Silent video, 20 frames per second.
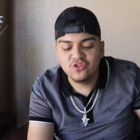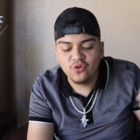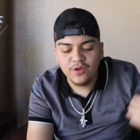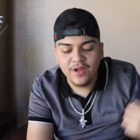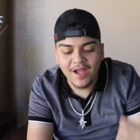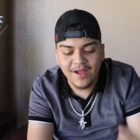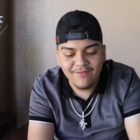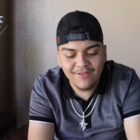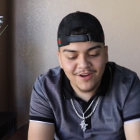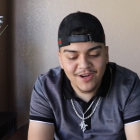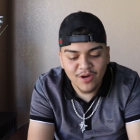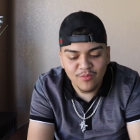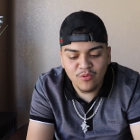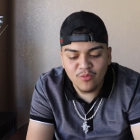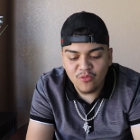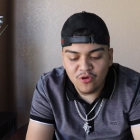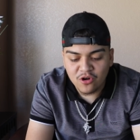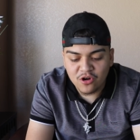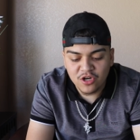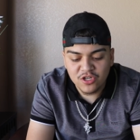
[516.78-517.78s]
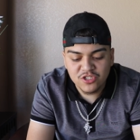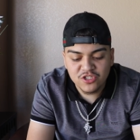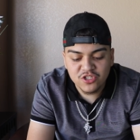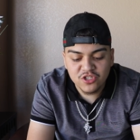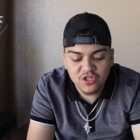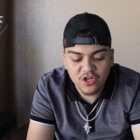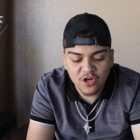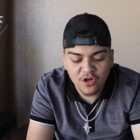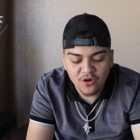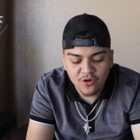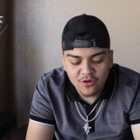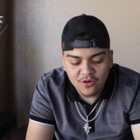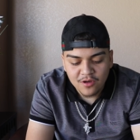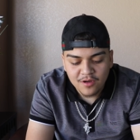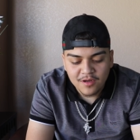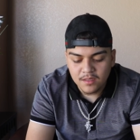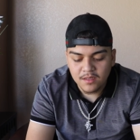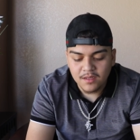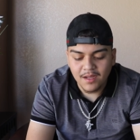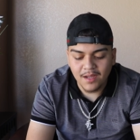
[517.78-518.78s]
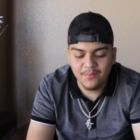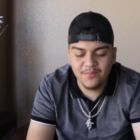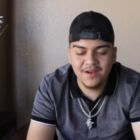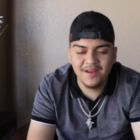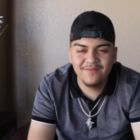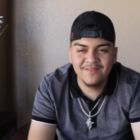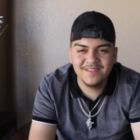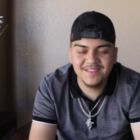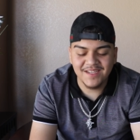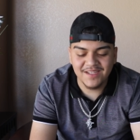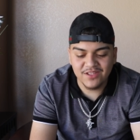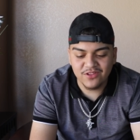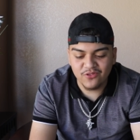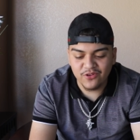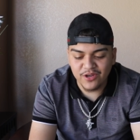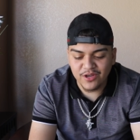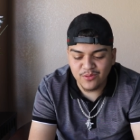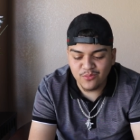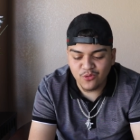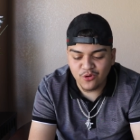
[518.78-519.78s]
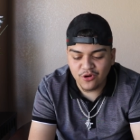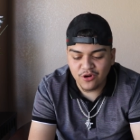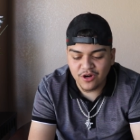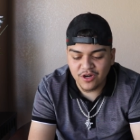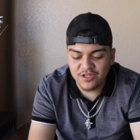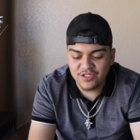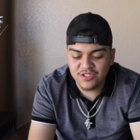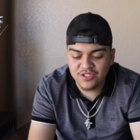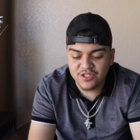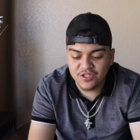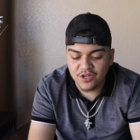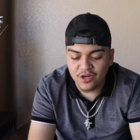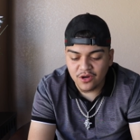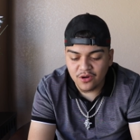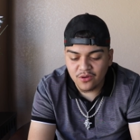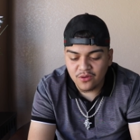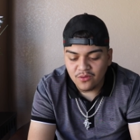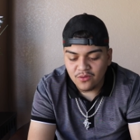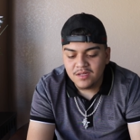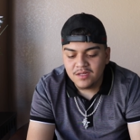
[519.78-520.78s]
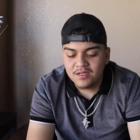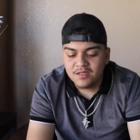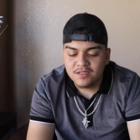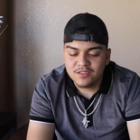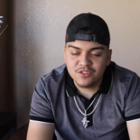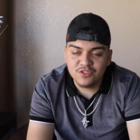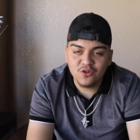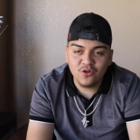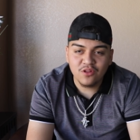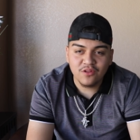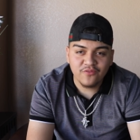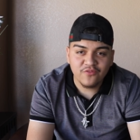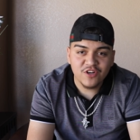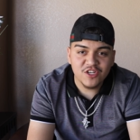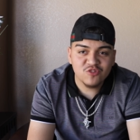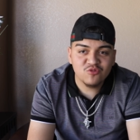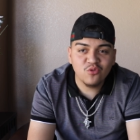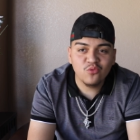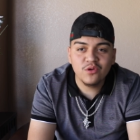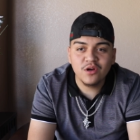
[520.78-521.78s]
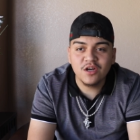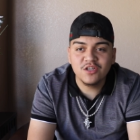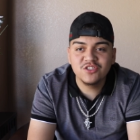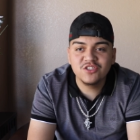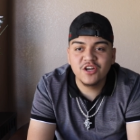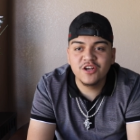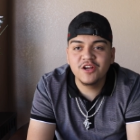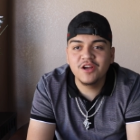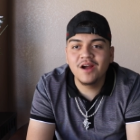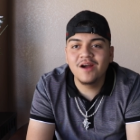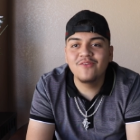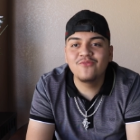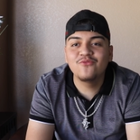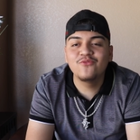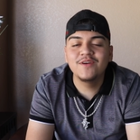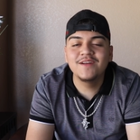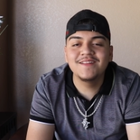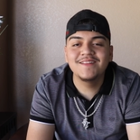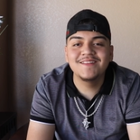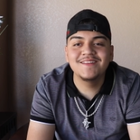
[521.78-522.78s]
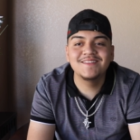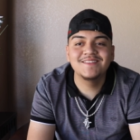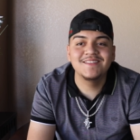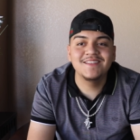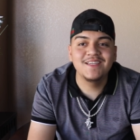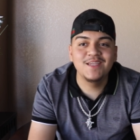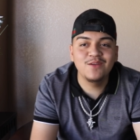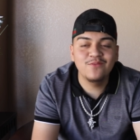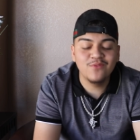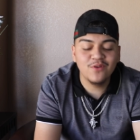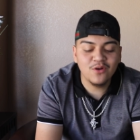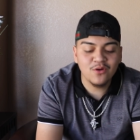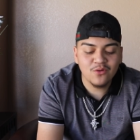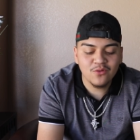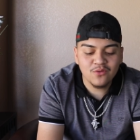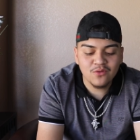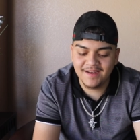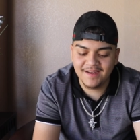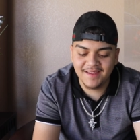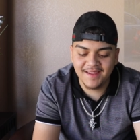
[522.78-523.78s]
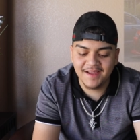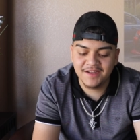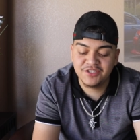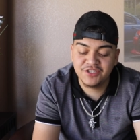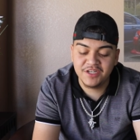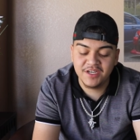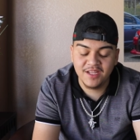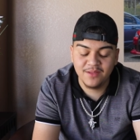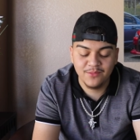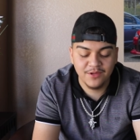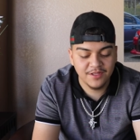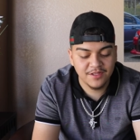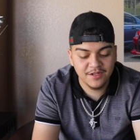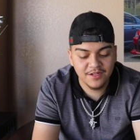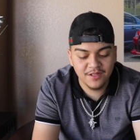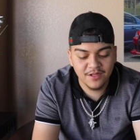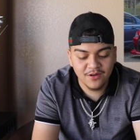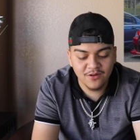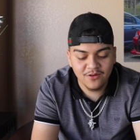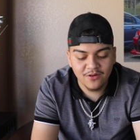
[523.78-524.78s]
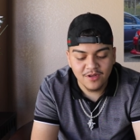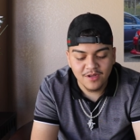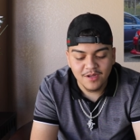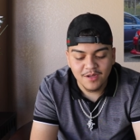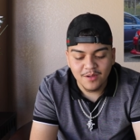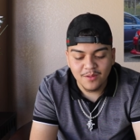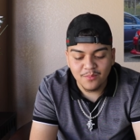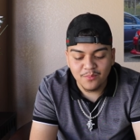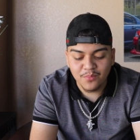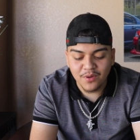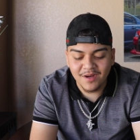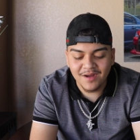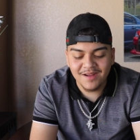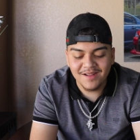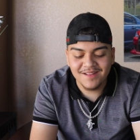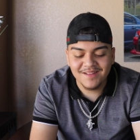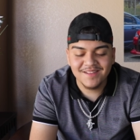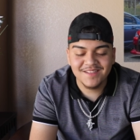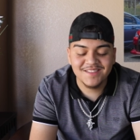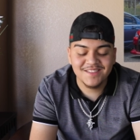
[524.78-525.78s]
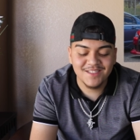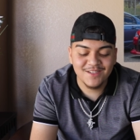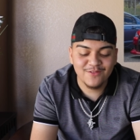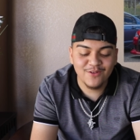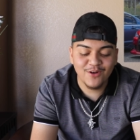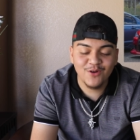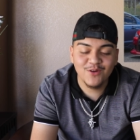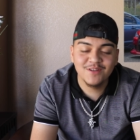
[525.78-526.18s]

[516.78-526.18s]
so we have a couple more cars to go. I believe it's like three more cars to go. So the first one we are starting off with this Evo. Didn't catch your name either though. But this Evo